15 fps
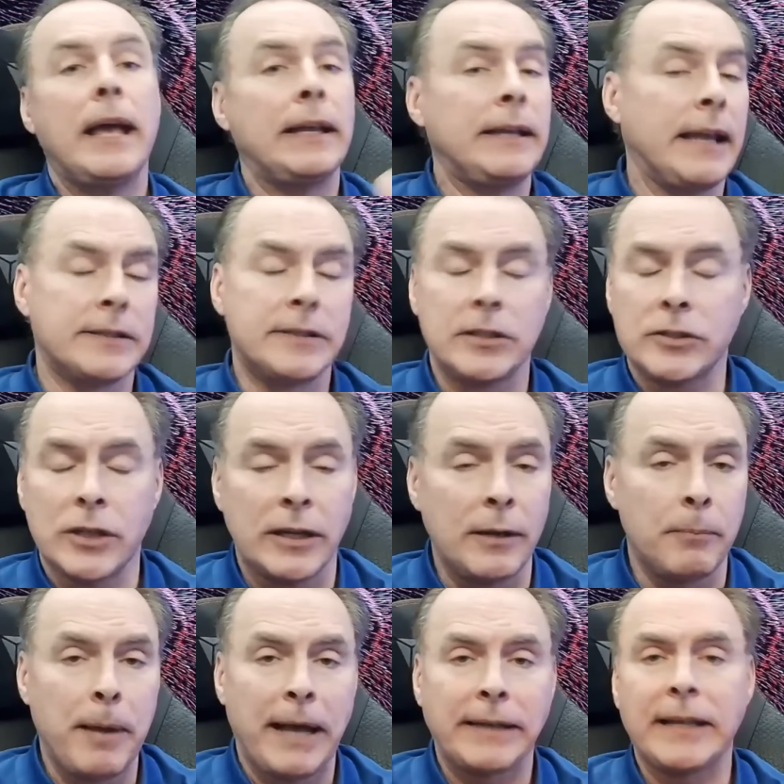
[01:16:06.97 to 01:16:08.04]
And yes, it's going to
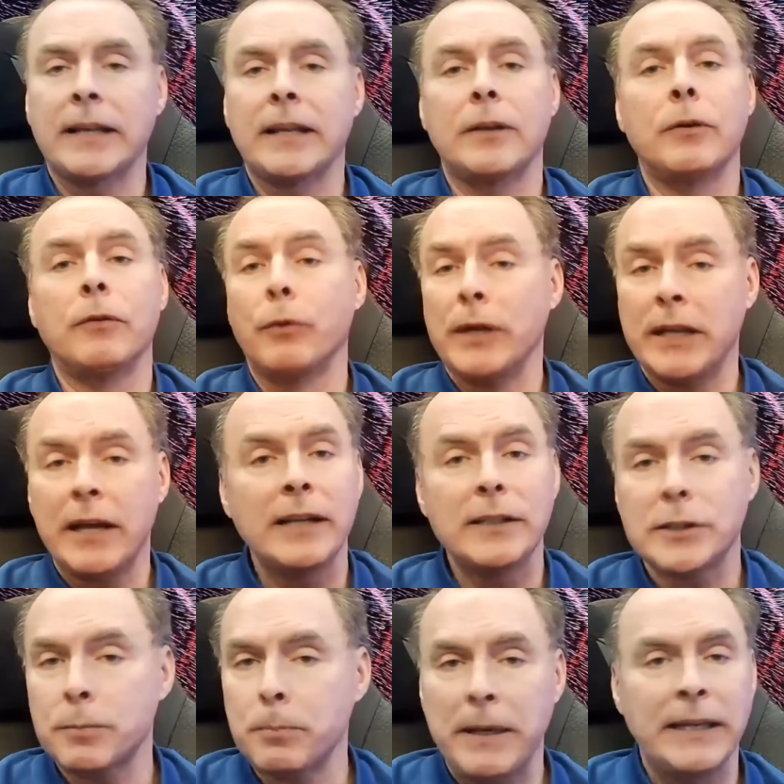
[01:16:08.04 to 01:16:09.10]
impact that. If we
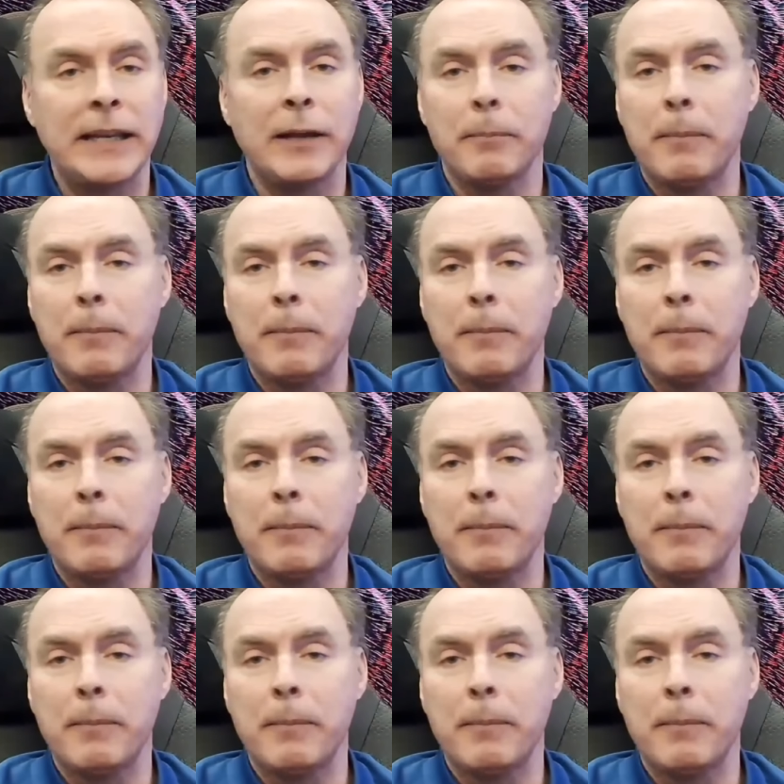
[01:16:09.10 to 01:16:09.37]
cut spending